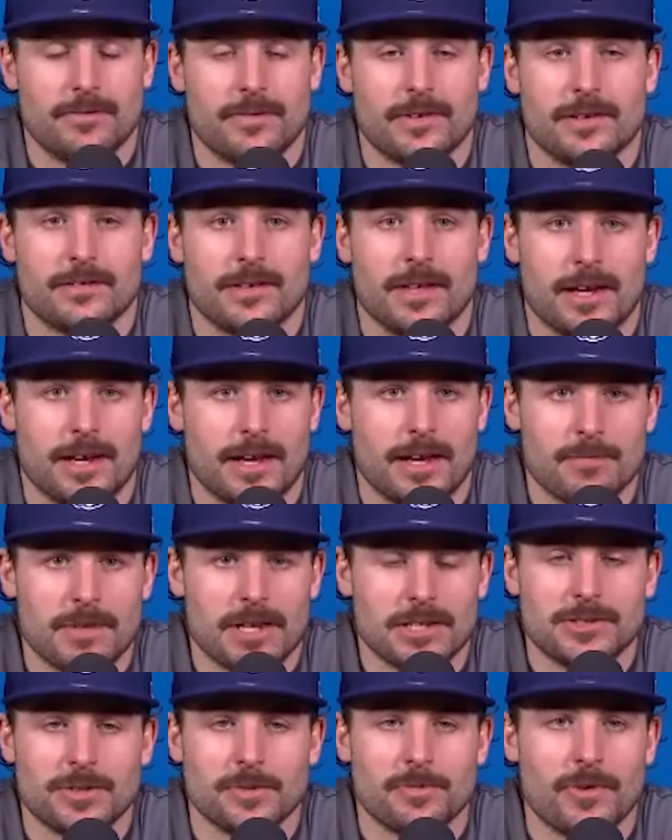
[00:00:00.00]
like, I'm
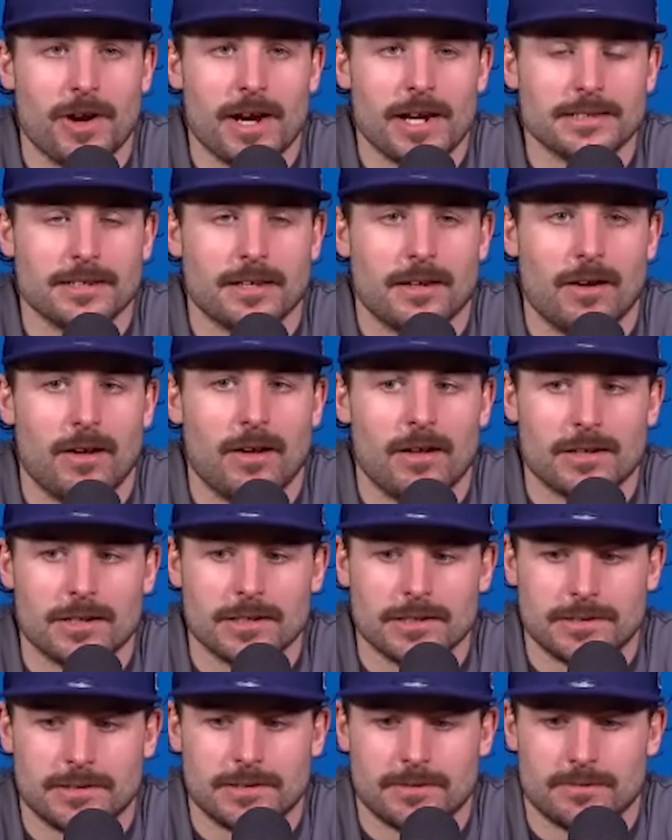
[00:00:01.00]
not surprised at all,
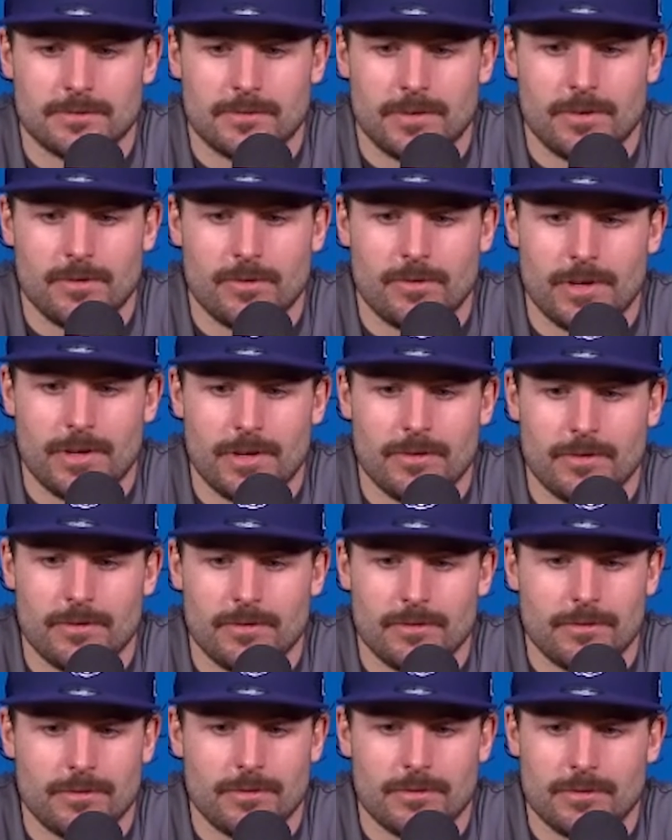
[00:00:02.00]
because
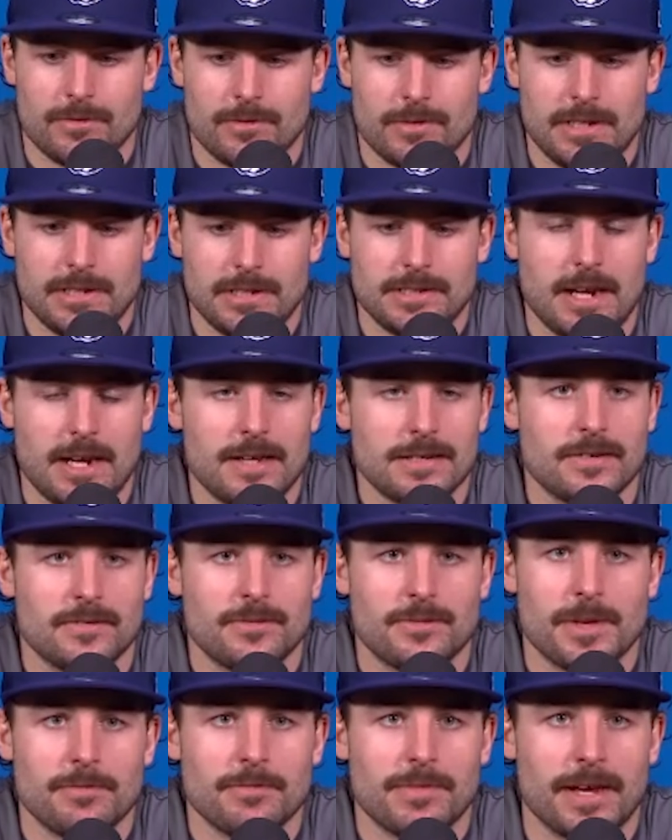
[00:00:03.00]
these guys
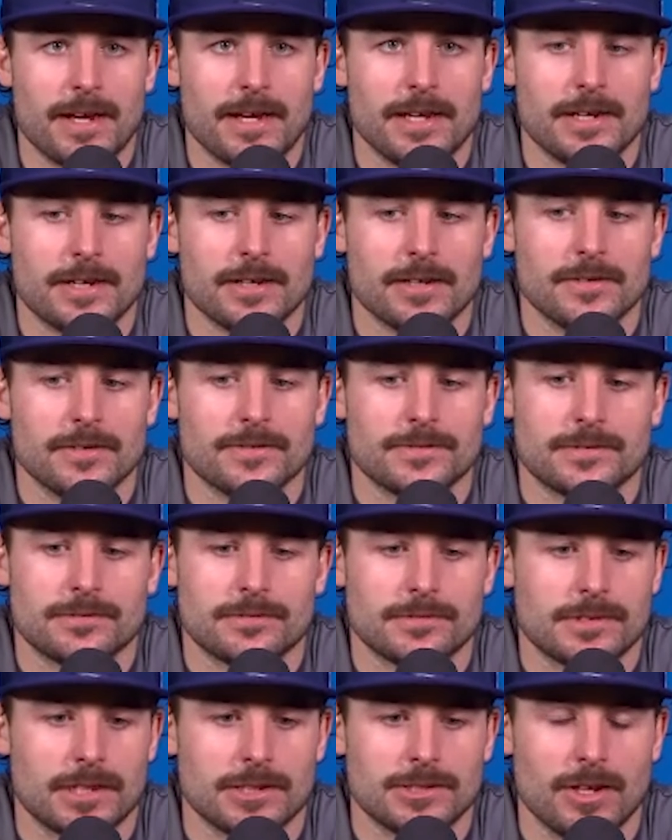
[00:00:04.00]
have been playing here
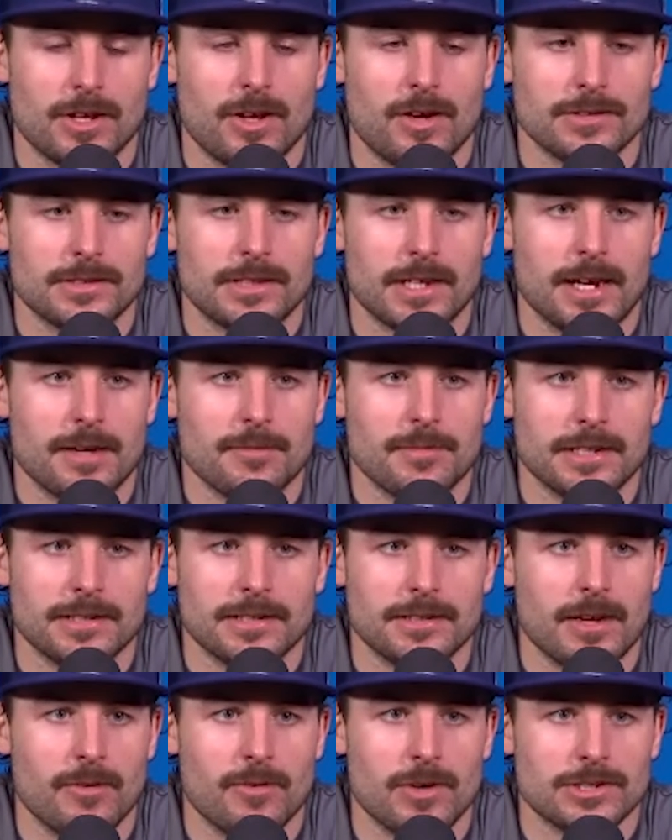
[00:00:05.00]
such a long time,
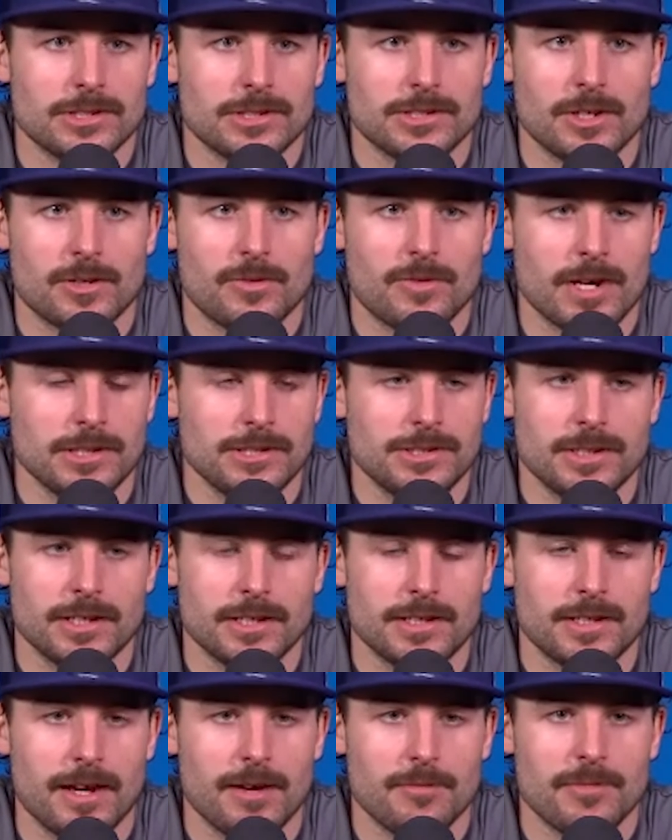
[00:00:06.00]
and it was just a question
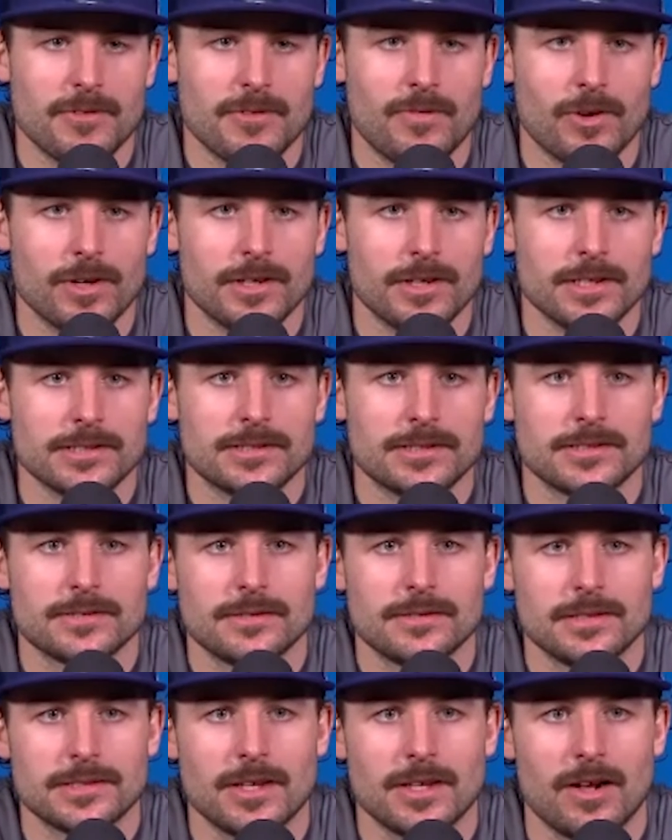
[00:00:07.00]
of time before this
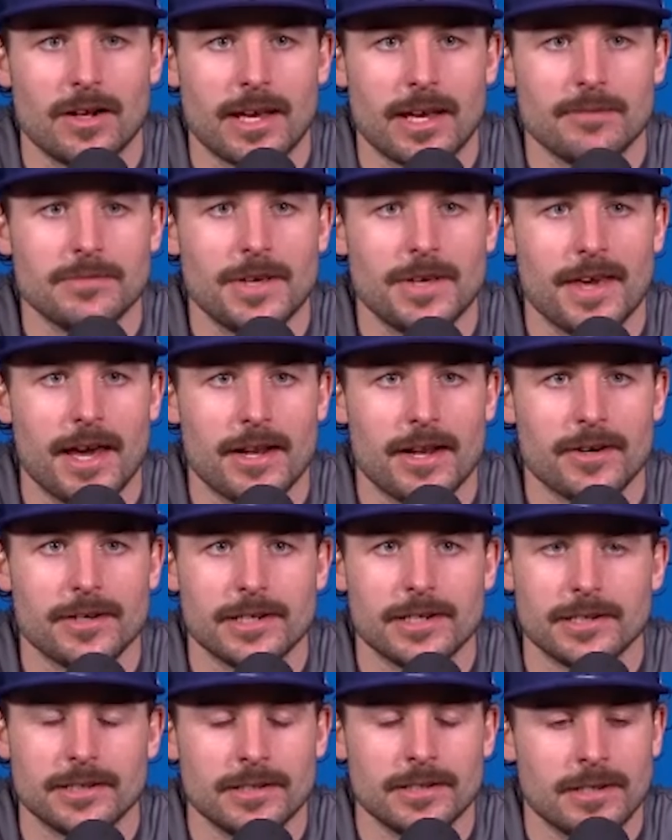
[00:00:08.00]
all came together,
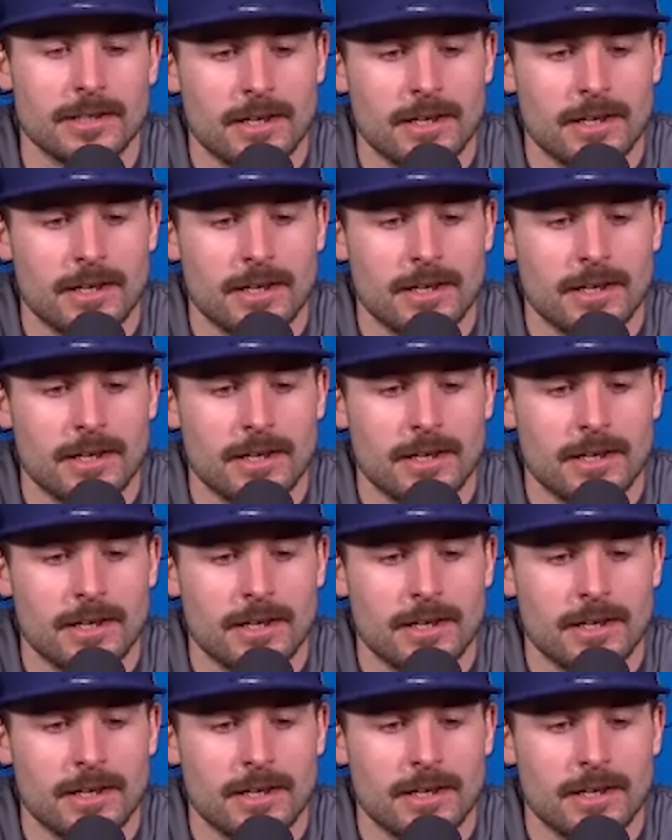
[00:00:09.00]
and